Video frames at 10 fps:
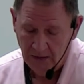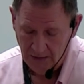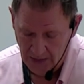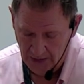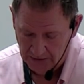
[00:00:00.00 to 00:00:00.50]

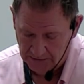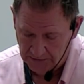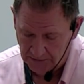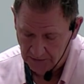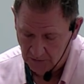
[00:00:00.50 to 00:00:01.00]
Has
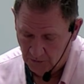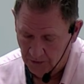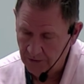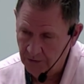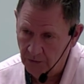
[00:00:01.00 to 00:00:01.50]

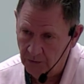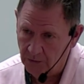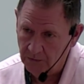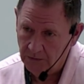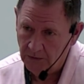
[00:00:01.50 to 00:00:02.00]
where you
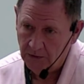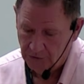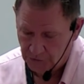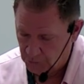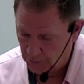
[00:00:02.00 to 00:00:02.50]

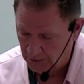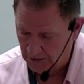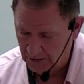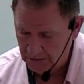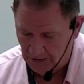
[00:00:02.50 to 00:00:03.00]
drill
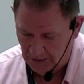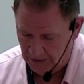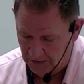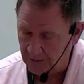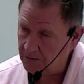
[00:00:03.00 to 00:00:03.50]
out the
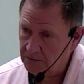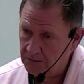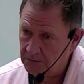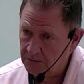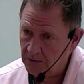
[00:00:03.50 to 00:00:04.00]
handle
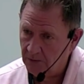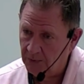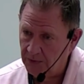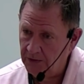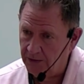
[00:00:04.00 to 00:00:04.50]

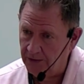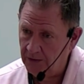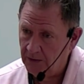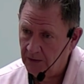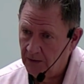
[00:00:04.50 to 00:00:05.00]
completely
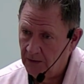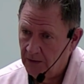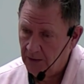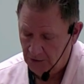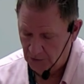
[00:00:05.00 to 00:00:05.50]

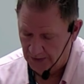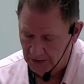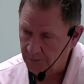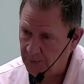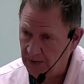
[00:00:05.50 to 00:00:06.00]
and you make
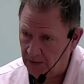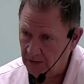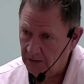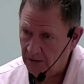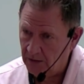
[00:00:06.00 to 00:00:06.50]
a pin
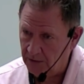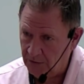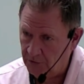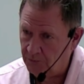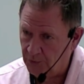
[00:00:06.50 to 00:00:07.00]
that
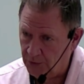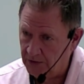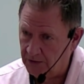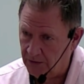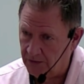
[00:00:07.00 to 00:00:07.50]
you put
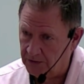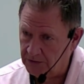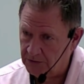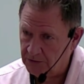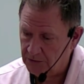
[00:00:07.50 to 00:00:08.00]
into the
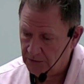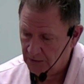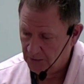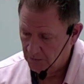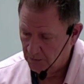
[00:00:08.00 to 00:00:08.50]

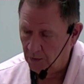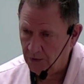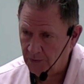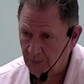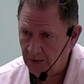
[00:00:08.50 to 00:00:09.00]

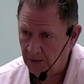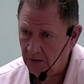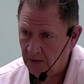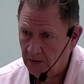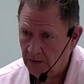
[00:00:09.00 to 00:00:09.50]
rolling pin
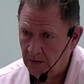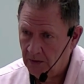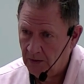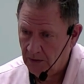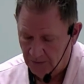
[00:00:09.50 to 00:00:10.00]

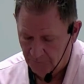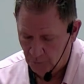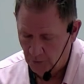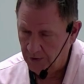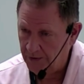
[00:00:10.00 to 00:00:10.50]
of
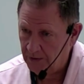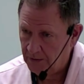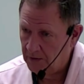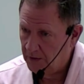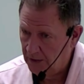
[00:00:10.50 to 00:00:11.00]
wood,
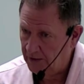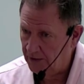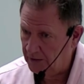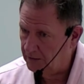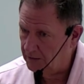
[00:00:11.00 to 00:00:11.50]
and
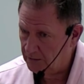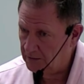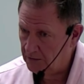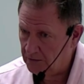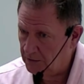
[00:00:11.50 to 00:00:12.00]
then
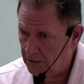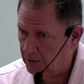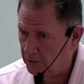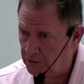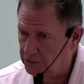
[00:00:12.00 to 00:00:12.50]

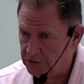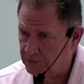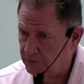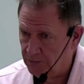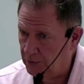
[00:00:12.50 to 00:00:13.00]
you just
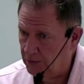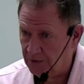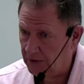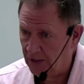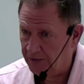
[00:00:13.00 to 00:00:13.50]
put them
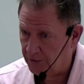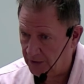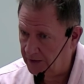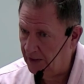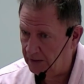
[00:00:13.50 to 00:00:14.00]
together,
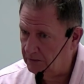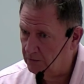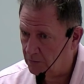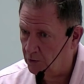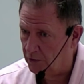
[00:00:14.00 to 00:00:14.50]
and that
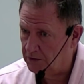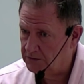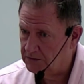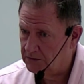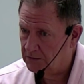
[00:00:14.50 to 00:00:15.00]
works.